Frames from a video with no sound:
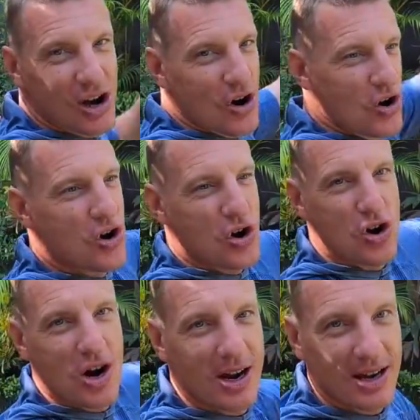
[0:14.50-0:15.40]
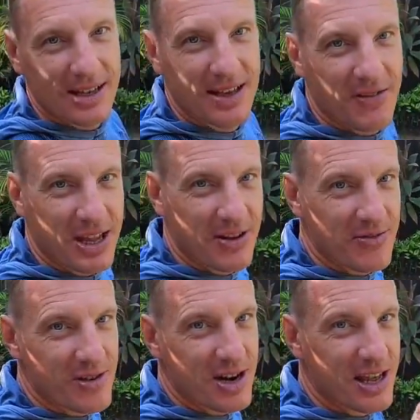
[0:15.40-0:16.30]
Whew, it's giving a
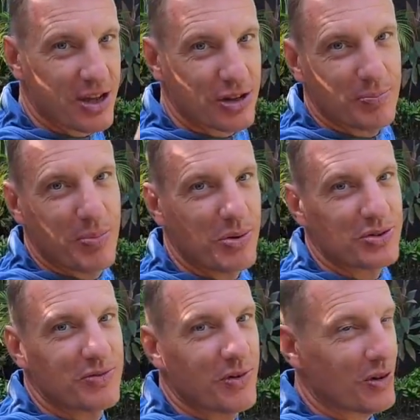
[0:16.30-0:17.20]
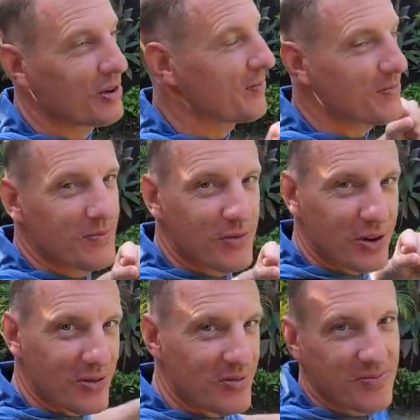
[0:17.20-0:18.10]
really good boost for
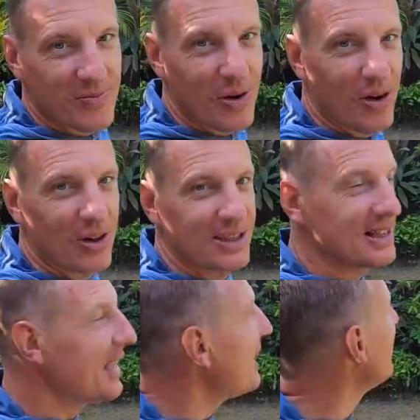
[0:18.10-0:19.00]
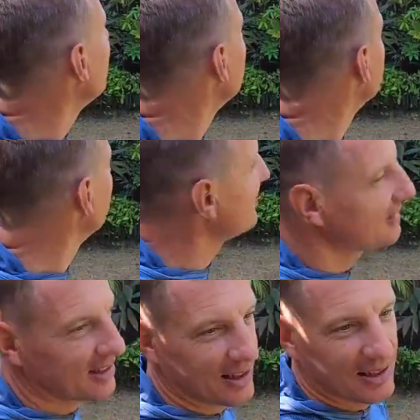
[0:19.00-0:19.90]
the all the day.
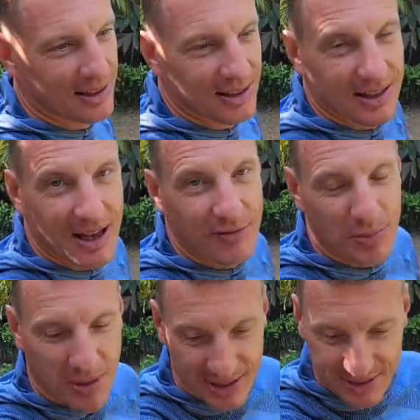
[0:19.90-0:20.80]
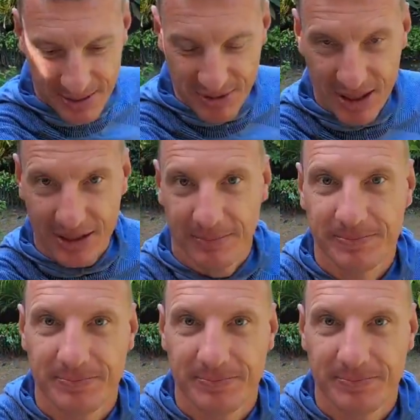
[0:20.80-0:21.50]
Have to plan something.